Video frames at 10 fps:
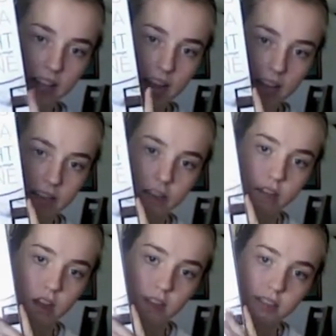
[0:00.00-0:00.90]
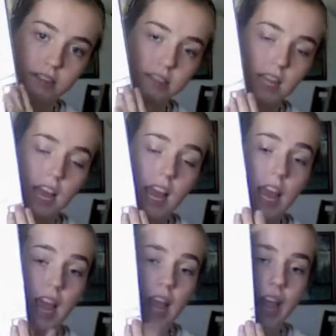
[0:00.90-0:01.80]
Canada dollars.
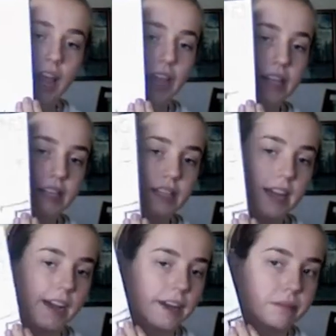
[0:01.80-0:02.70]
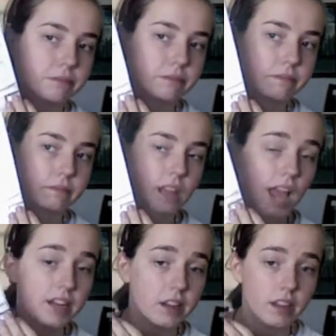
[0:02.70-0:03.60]
And
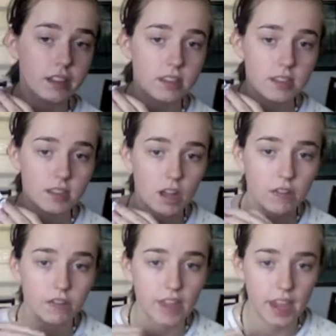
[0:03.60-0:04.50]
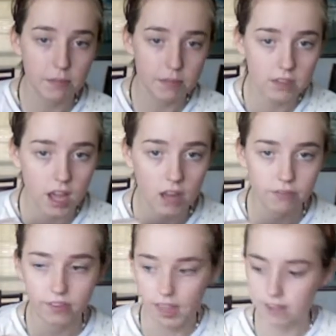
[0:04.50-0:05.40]
I did get this off of Amazon
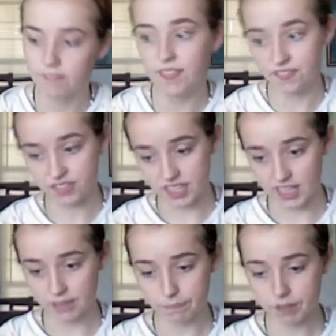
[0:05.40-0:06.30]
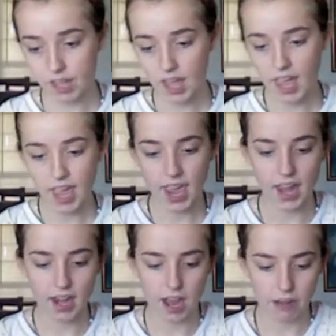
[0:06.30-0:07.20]
for like $15.
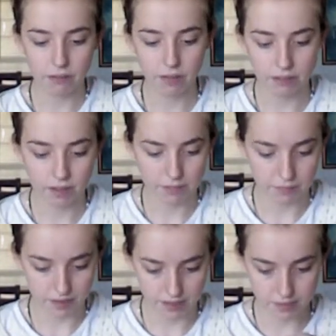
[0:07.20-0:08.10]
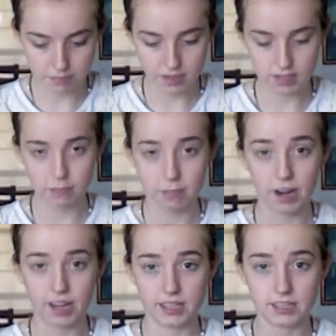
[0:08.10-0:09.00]
and I really recommend this book. The
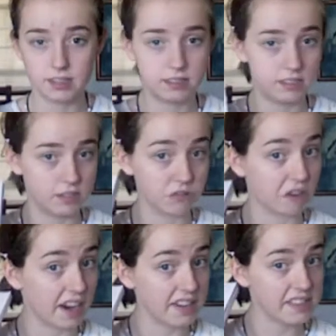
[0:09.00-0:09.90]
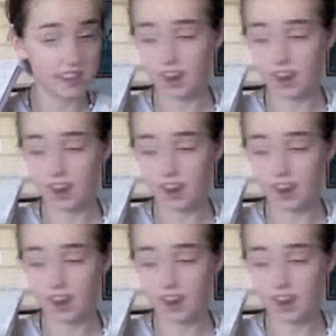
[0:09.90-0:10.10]
price is right.